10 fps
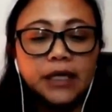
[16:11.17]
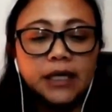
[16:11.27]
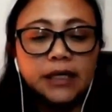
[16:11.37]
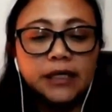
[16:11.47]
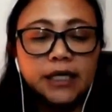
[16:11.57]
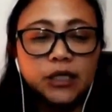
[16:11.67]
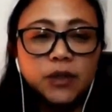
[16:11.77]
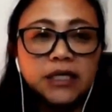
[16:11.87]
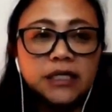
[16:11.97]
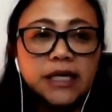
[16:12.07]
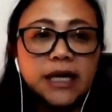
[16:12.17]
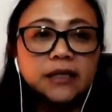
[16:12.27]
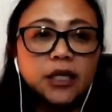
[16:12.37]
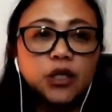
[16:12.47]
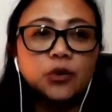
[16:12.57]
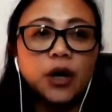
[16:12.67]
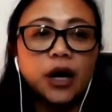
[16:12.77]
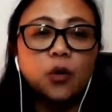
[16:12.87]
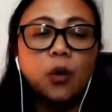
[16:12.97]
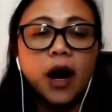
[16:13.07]
it is actually the date that you
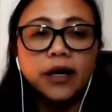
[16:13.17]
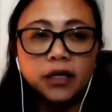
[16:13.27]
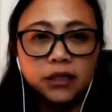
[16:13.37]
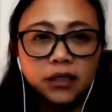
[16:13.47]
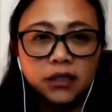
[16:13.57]
acquired.